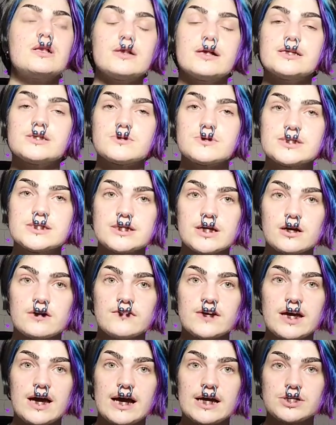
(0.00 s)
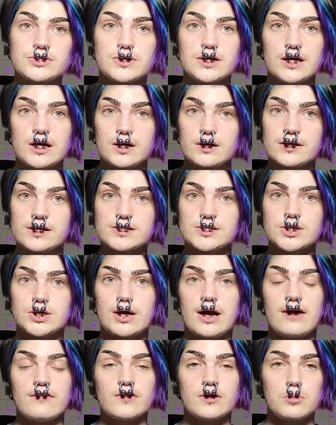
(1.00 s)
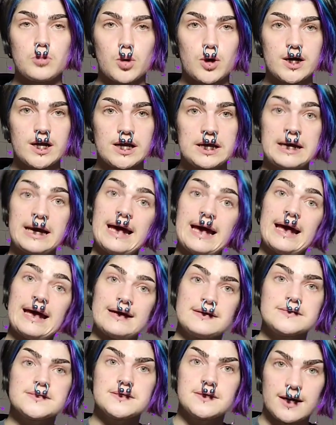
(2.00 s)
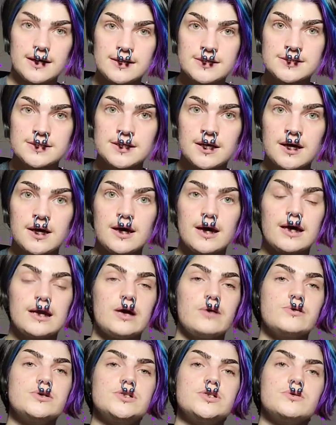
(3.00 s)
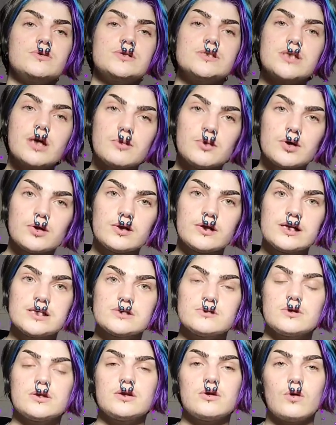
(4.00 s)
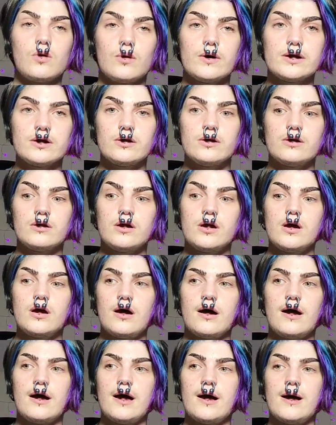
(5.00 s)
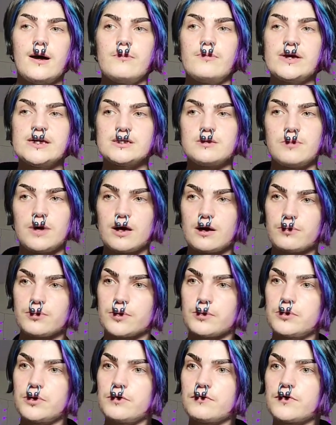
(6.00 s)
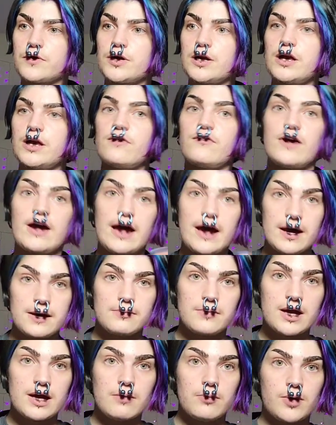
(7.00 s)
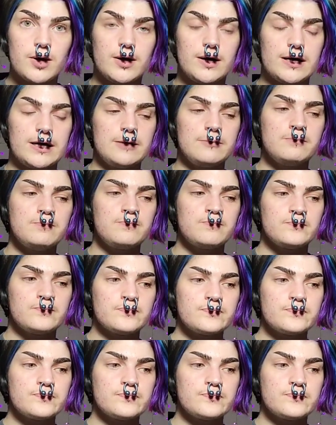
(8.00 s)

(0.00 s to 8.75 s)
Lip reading: cleanse with CeraVe hydrating cleanser every morning and night, and I would do a double cleanse with an oil based makeup remover if I had makeup on,